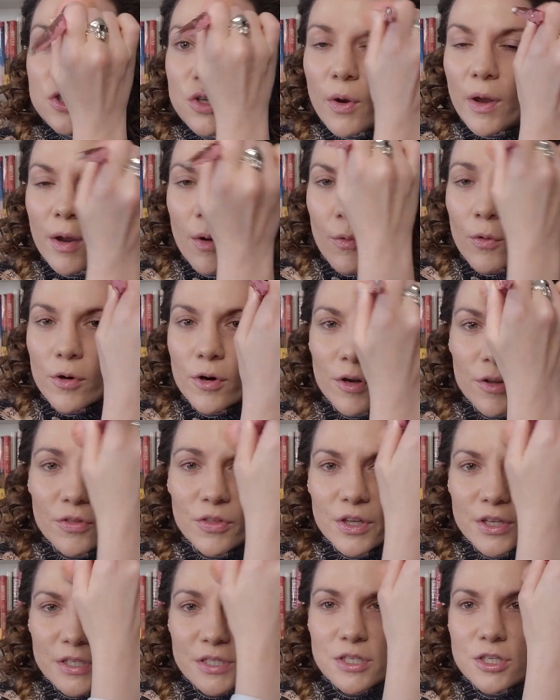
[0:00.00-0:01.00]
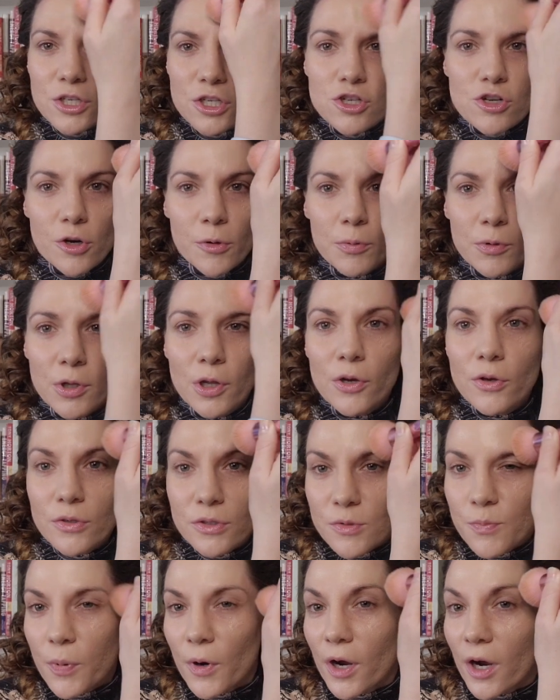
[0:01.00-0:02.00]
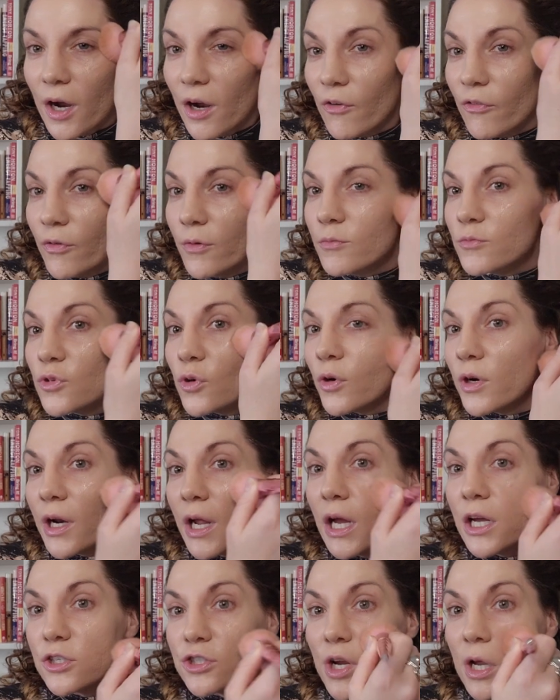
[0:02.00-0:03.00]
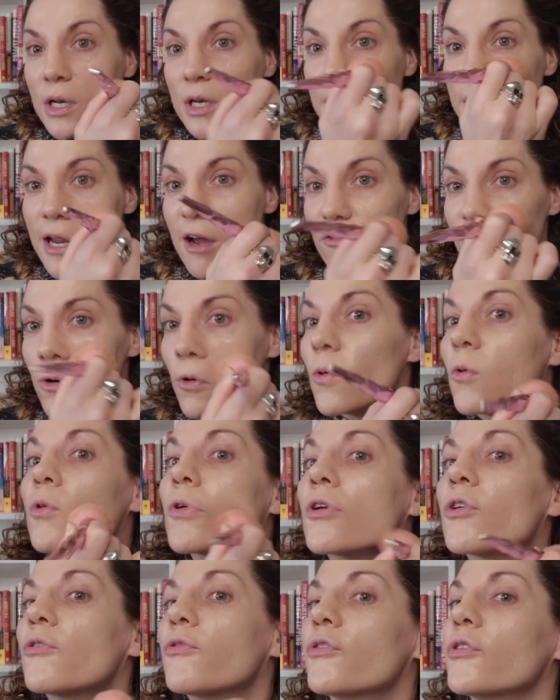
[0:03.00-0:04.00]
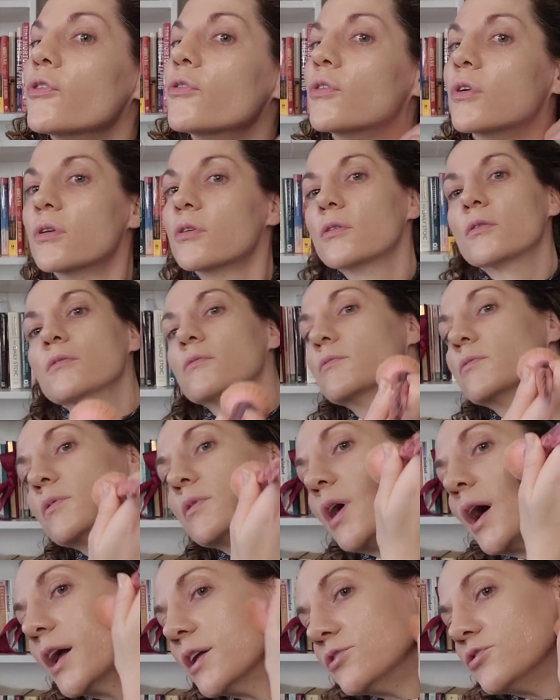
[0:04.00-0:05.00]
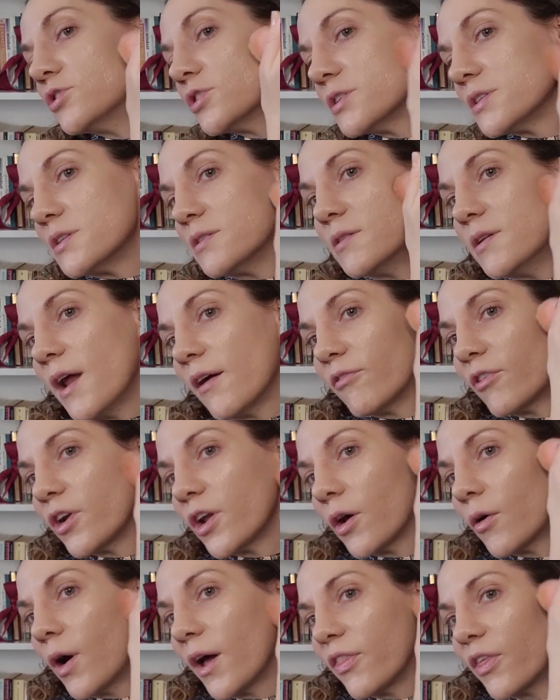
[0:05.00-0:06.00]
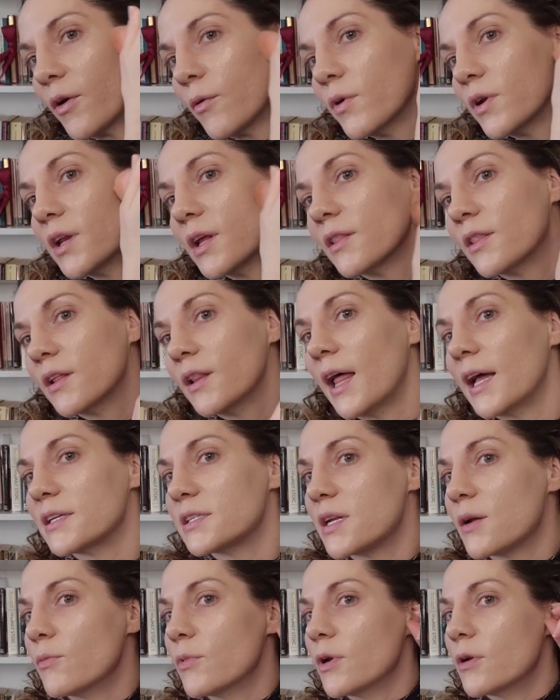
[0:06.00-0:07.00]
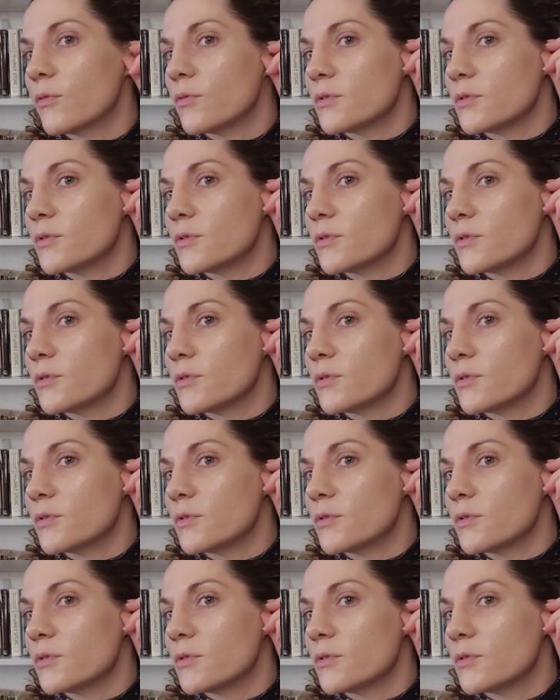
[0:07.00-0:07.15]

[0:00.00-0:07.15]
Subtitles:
So I ordered this Triple O's burger from DoorDash. I never order food. I just never do. I think we did, the last time